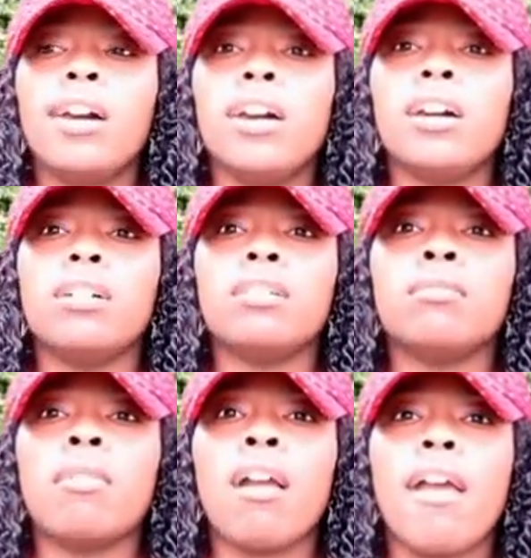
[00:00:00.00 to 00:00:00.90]

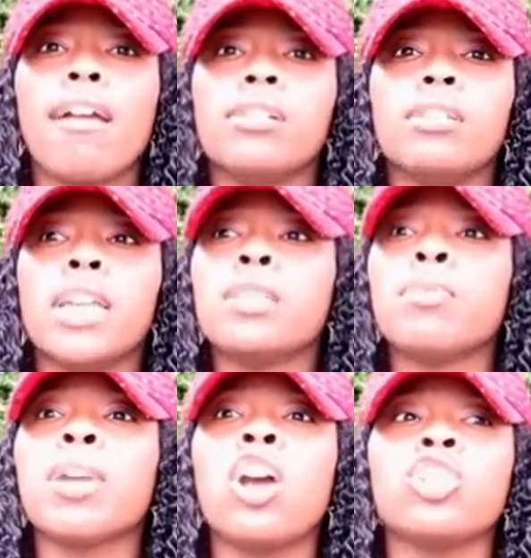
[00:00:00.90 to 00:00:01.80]
Um, it's
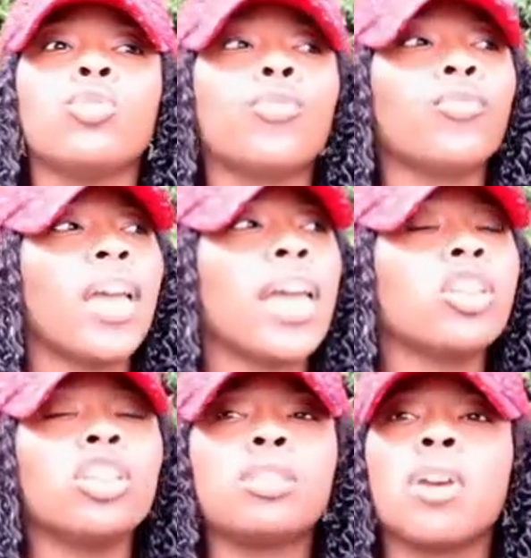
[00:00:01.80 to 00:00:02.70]
because you fed,
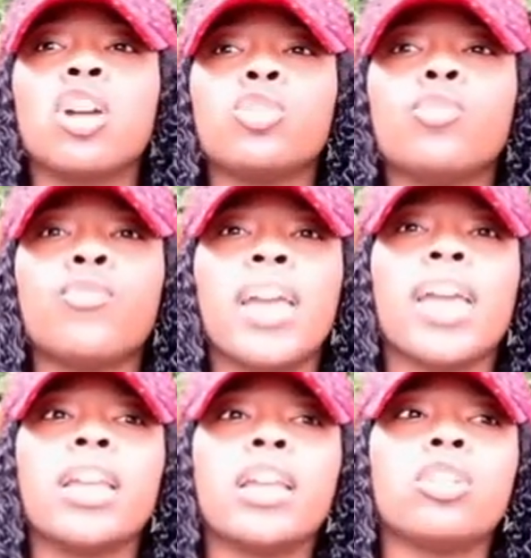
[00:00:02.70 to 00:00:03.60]
it's because you
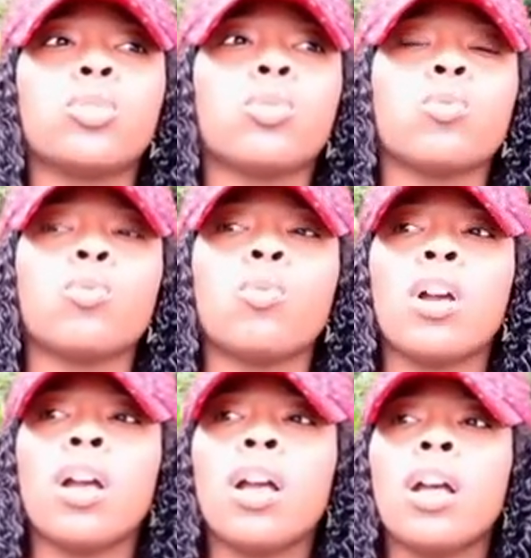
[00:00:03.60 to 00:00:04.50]
fed into
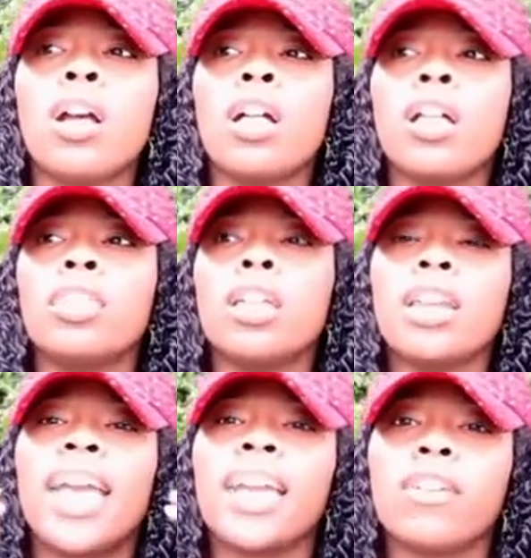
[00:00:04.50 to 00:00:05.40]
the
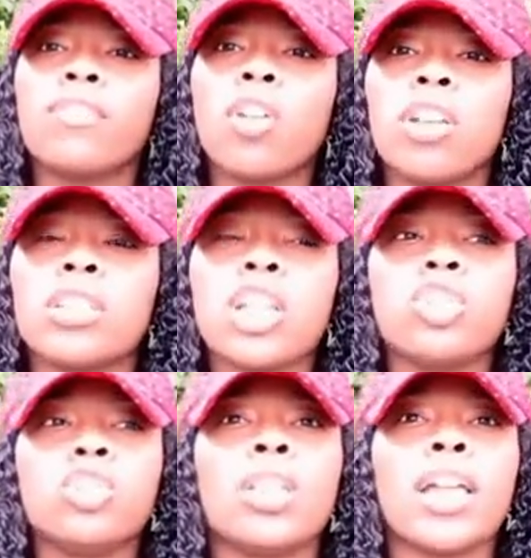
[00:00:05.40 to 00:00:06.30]
negative thoughts
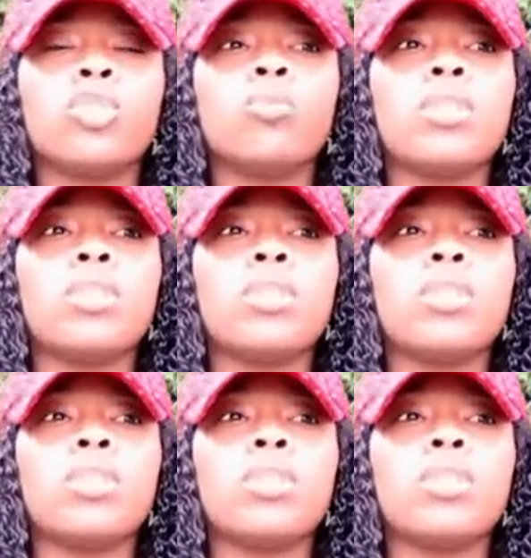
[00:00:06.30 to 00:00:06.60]
that you, that you